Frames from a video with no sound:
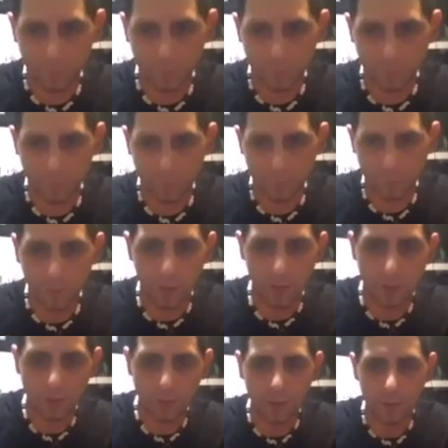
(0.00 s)
rod that
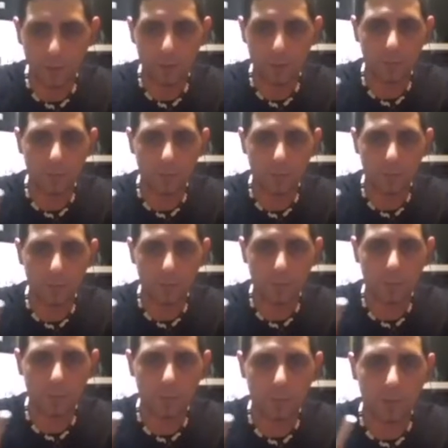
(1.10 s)
I've got, this wooden
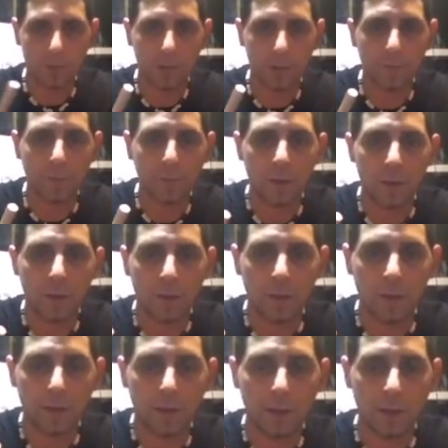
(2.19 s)
dowel,
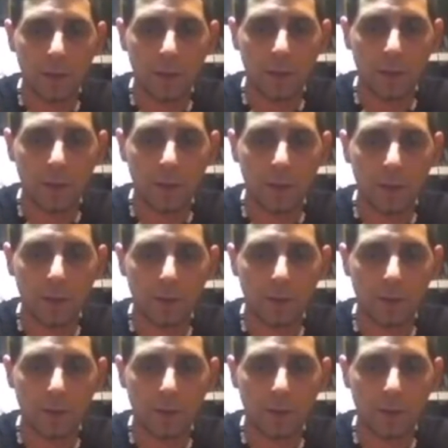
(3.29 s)
is